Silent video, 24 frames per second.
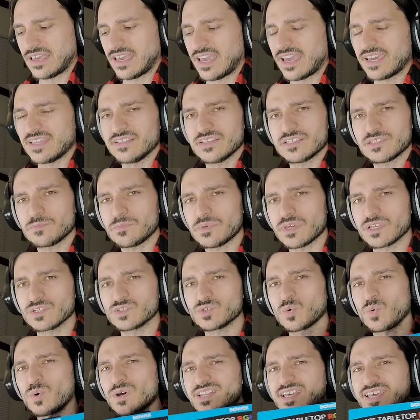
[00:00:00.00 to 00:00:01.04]
and this being
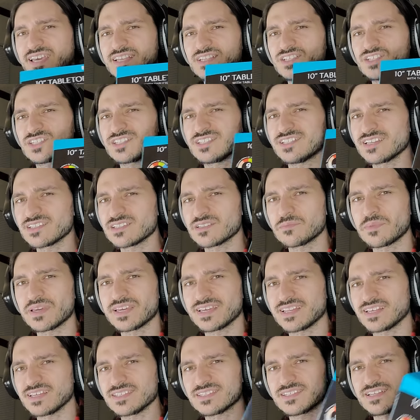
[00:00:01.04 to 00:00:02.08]
20 just doesn't
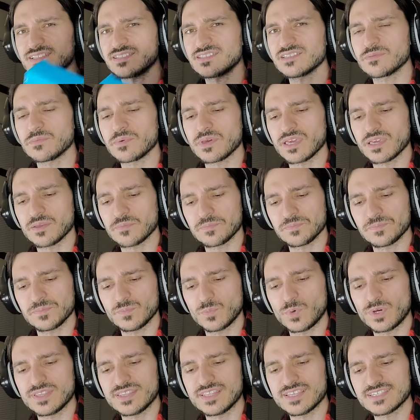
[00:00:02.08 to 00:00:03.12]
make any sense to me
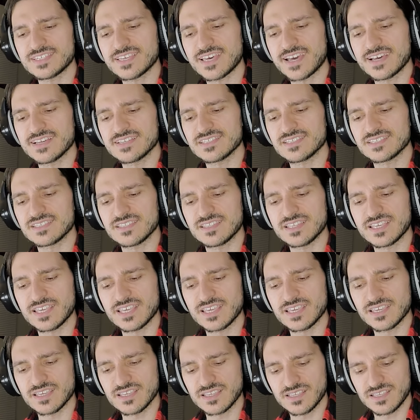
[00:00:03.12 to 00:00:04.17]
when this has
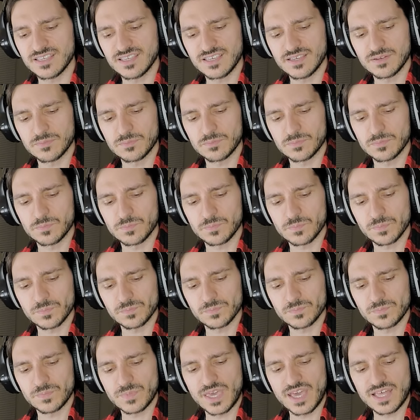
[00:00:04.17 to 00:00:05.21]
the
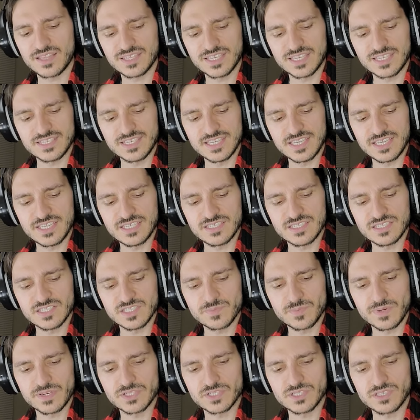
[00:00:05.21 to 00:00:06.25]
LEDs and
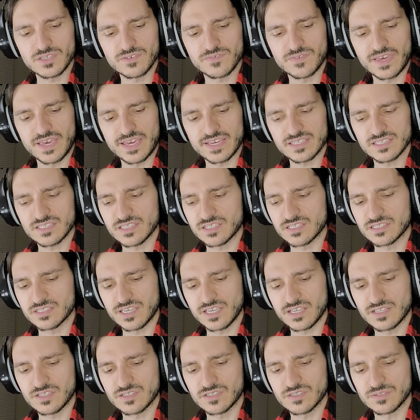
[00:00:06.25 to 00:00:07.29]
special effects and,
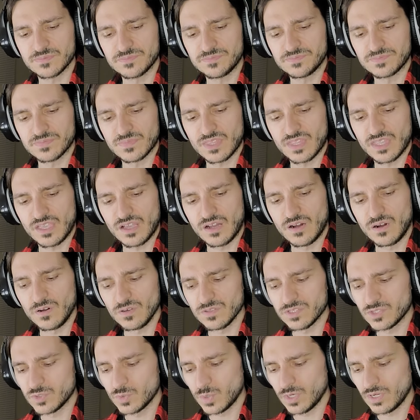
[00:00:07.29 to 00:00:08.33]
and all
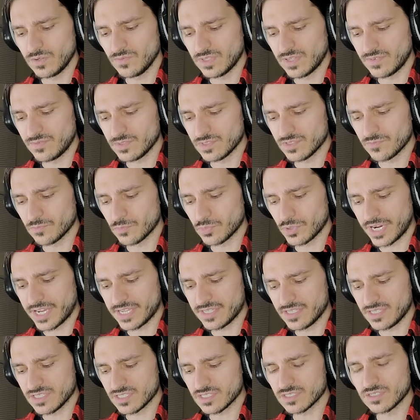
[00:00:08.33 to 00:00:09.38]
the 12 levels of
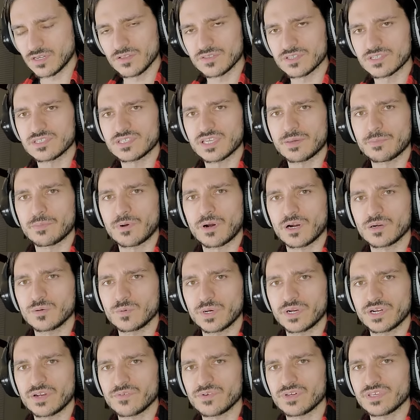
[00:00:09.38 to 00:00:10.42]
brightness and all the same
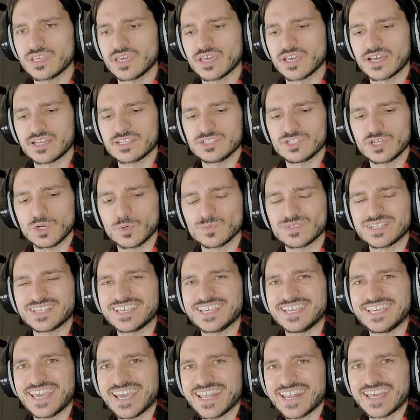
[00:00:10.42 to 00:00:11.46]
hardware and everything, I
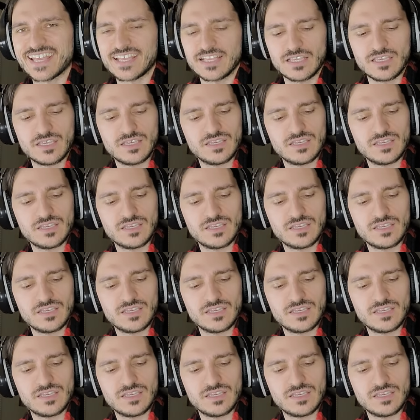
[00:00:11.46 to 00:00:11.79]
don't get it.